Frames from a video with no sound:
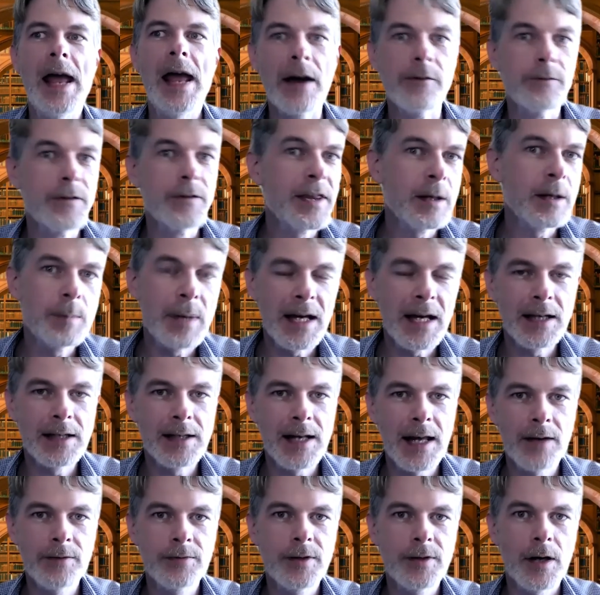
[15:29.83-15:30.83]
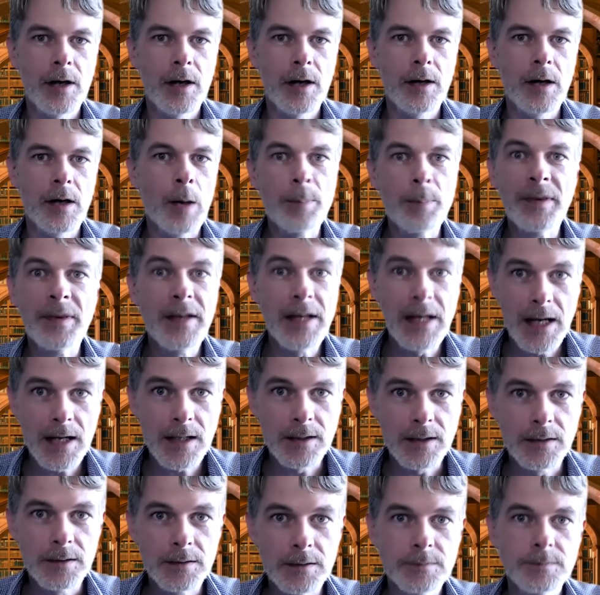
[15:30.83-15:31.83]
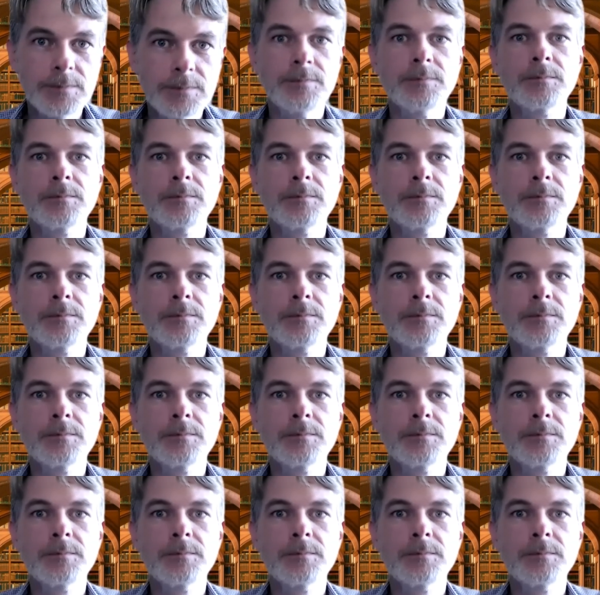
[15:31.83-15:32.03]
everything being left up in the air,